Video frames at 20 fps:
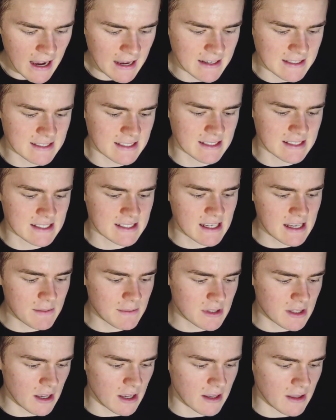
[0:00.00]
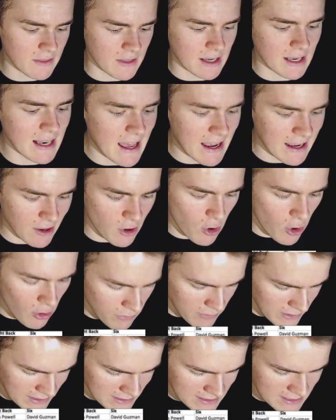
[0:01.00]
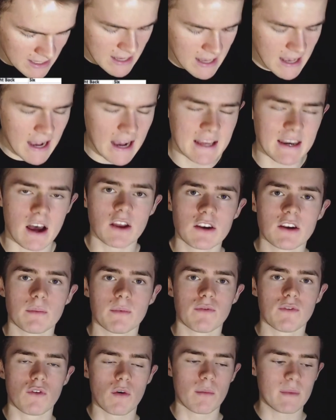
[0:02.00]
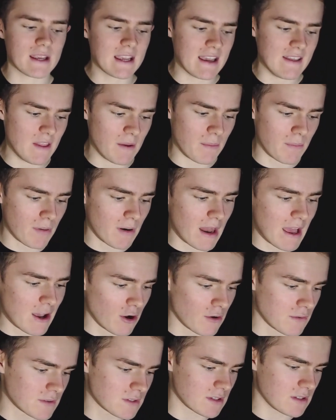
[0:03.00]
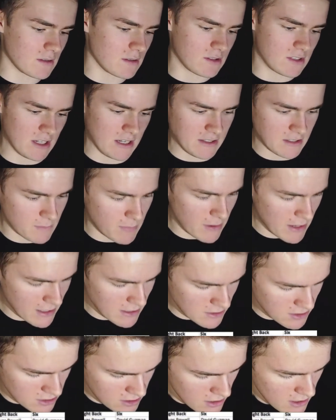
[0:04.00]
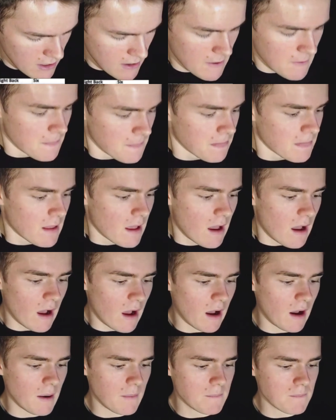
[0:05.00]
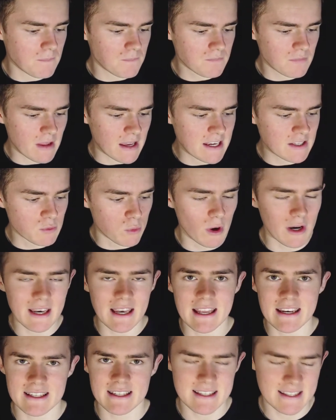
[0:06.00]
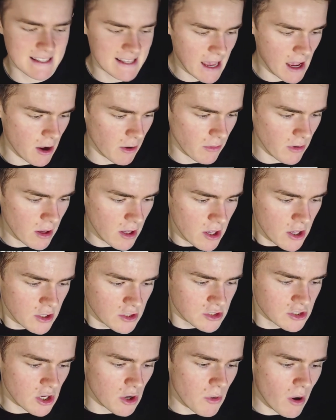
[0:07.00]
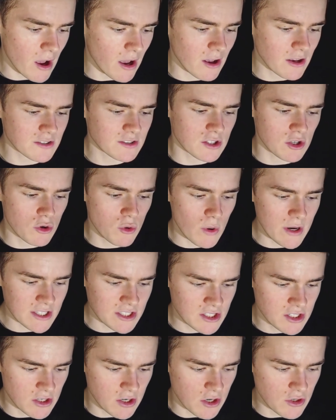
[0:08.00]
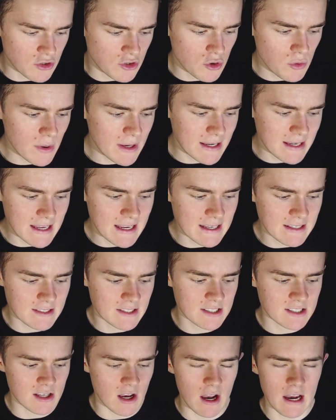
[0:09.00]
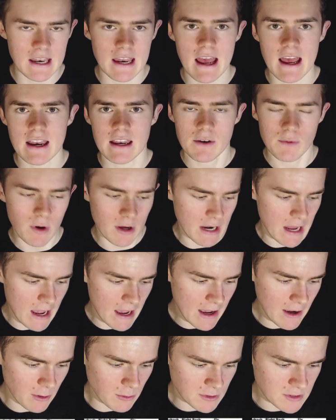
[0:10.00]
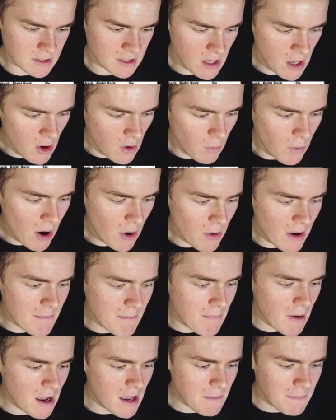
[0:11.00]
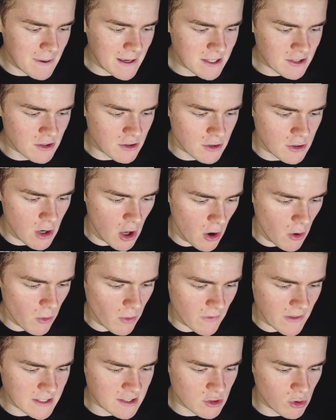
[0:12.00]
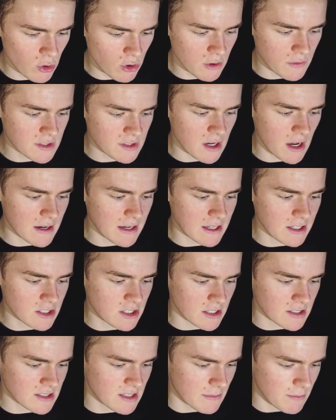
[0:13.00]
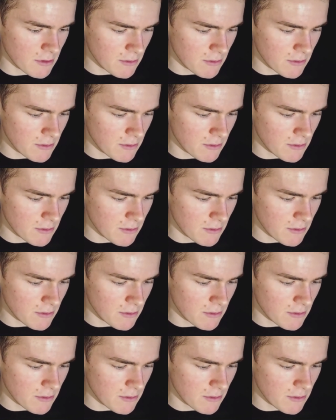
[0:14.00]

and as it seems like the lack of it and underperforming in the playoffs, change page, is what let us down. So I asked the question, do we need to sign anyone else? Well, in my opinion, no. There's talk of signing Justin